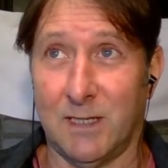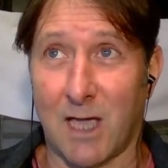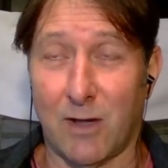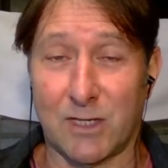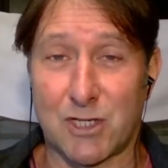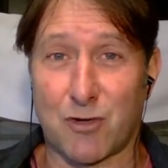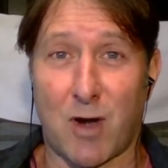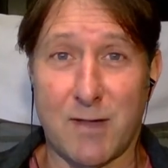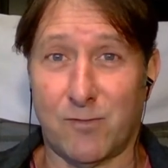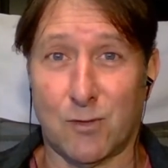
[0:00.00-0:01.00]
you're going
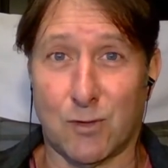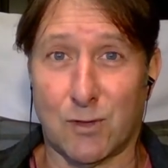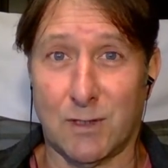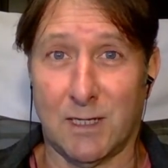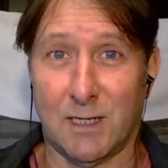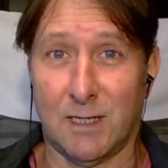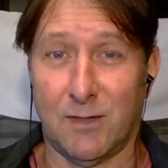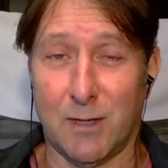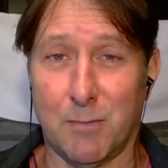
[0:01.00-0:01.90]
straight for the